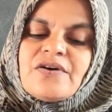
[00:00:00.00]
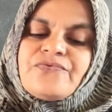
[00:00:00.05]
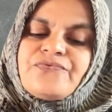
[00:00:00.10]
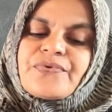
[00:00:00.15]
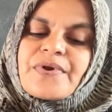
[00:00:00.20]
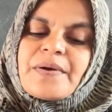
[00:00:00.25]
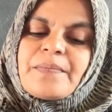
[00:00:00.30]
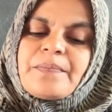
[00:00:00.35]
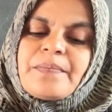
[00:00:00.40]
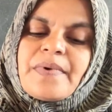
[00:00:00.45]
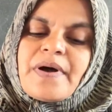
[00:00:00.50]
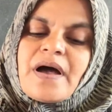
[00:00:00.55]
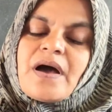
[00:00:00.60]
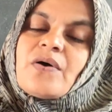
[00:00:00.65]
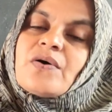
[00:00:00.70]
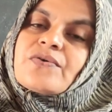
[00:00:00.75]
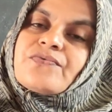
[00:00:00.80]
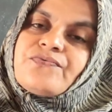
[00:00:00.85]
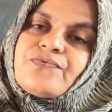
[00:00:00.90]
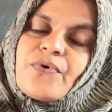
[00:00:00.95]
from
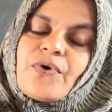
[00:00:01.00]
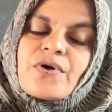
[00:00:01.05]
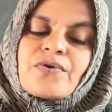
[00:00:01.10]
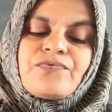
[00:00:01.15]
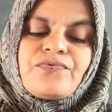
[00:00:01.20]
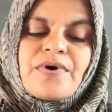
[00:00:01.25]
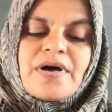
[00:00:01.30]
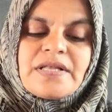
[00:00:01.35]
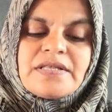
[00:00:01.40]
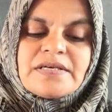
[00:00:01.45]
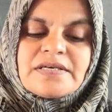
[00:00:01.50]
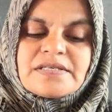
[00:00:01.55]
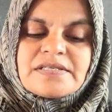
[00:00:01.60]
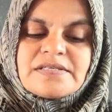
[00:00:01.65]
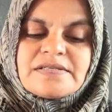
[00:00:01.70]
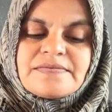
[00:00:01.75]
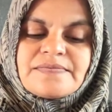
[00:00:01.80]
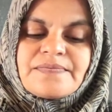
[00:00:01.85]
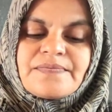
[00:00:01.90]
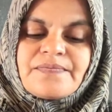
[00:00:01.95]
our forefathers.
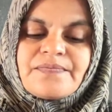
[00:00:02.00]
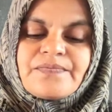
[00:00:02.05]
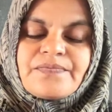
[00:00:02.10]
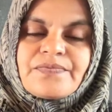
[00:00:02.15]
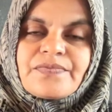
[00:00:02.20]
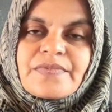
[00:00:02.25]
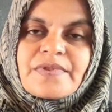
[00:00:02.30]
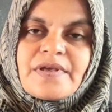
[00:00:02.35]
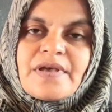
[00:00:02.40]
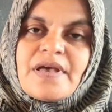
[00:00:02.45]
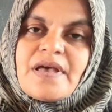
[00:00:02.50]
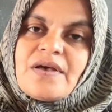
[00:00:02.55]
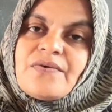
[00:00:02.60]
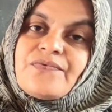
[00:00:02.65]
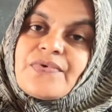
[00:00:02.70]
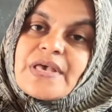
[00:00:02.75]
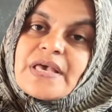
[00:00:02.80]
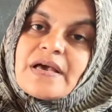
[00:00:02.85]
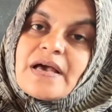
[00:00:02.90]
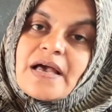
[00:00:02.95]

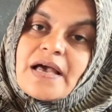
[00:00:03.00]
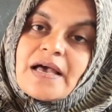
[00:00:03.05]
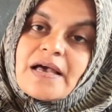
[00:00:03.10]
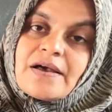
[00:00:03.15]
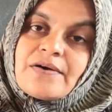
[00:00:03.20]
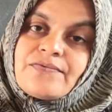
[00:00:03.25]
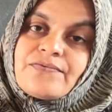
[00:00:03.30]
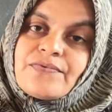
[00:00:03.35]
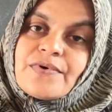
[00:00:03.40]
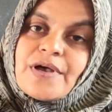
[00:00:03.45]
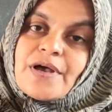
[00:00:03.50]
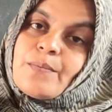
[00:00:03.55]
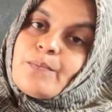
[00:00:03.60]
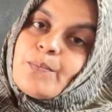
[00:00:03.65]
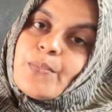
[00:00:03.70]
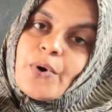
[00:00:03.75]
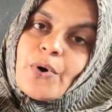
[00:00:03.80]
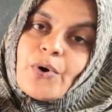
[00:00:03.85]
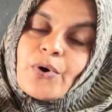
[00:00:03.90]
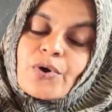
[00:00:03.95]
We have
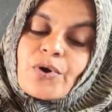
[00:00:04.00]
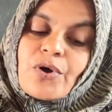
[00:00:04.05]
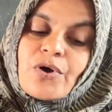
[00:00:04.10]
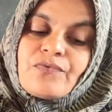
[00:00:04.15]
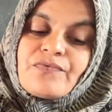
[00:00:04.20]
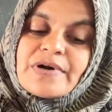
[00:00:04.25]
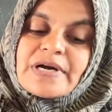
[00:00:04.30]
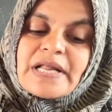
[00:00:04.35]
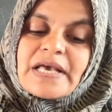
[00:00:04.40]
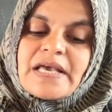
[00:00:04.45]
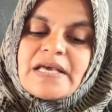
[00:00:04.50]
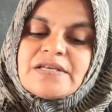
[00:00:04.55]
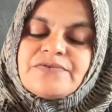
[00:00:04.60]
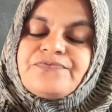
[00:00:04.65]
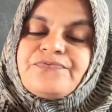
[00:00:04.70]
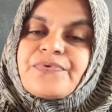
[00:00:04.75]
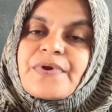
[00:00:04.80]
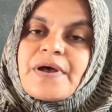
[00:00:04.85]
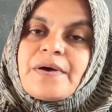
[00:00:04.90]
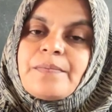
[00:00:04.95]
borrowed it
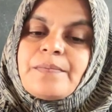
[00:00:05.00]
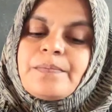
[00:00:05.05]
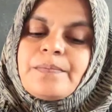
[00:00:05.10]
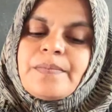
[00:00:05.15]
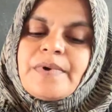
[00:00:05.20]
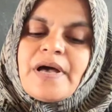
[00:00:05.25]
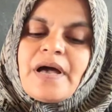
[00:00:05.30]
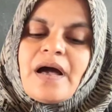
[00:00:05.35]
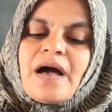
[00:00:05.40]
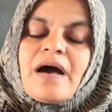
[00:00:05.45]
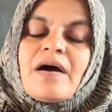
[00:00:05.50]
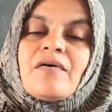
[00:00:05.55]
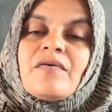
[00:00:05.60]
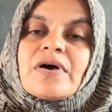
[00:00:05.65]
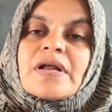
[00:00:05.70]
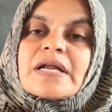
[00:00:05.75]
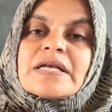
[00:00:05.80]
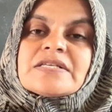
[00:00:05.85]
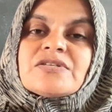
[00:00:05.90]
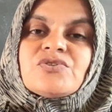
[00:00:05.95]
from
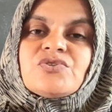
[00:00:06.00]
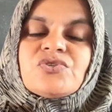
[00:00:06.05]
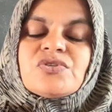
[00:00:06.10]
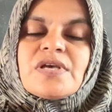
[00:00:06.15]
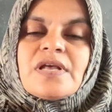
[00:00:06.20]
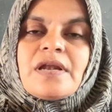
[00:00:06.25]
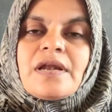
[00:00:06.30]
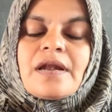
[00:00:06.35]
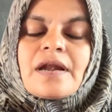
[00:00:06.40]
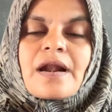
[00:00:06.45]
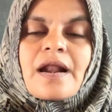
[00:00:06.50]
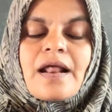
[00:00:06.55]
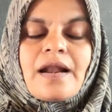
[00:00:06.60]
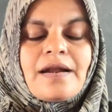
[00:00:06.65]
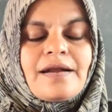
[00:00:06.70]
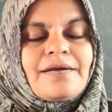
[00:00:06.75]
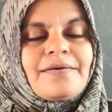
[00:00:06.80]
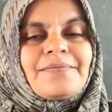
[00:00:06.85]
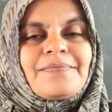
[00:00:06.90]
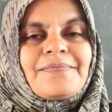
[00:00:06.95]
our children.